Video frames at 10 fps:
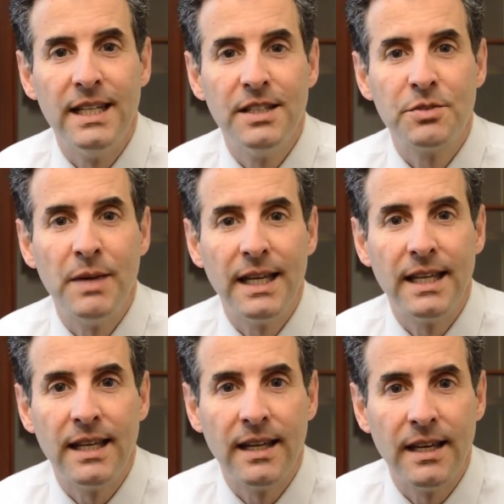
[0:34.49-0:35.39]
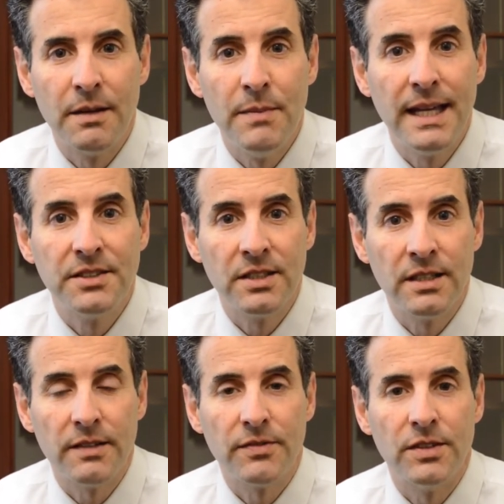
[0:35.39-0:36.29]
It is making an amazing
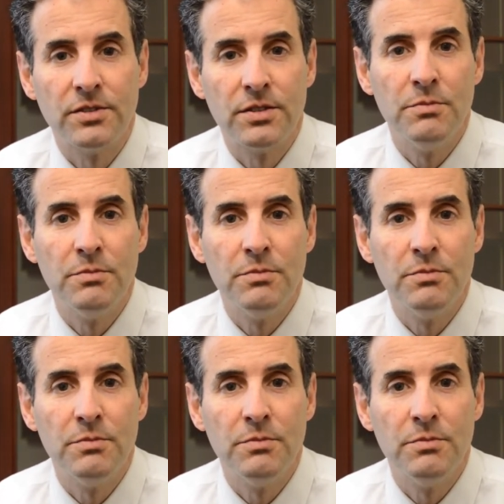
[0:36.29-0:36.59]
difference.